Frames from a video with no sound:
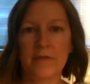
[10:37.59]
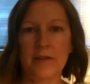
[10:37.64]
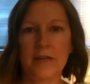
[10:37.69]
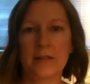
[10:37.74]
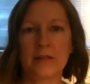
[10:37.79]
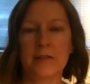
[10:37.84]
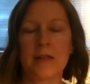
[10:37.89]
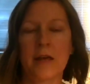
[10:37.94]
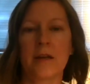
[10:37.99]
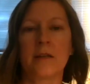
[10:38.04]

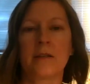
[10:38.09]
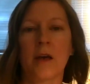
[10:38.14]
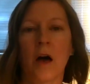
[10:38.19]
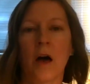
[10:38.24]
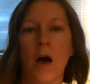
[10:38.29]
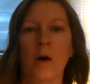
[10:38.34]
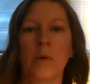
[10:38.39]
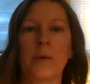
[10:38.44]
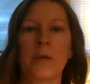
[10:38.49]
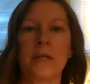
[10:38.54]
it's that it's
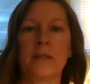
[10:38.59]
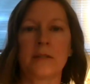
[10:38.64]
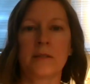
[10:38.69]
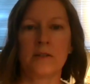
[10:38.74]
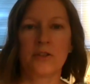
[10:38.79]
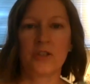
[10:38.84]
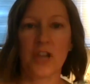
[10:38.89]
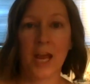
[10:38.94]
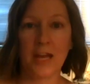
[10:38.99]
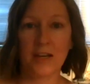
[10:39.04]
always
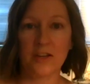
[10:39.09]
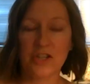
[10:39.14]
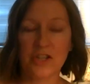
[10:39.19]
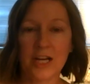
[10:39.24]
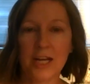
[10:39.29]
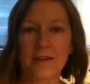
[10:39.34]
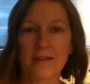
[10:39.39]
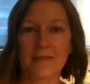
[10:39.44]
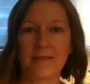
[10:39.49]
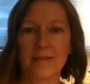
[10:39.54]

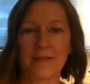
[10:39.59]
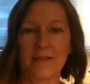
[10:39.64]
changing.